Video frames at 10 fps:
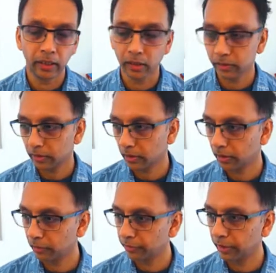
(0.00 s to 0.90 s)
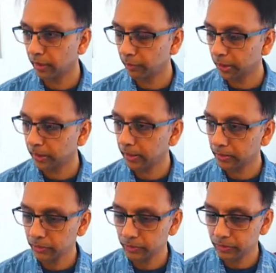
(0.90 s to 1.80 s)
lot of VR
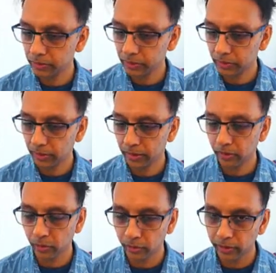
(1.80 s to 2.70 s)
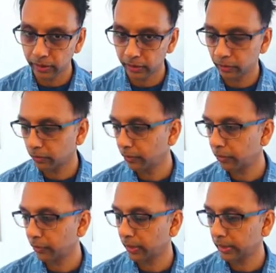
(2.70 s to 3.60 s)
applications that are looking into
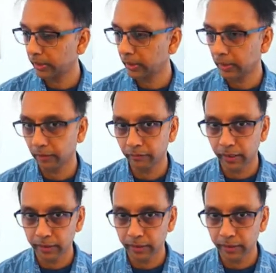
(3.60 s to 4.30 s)
3D data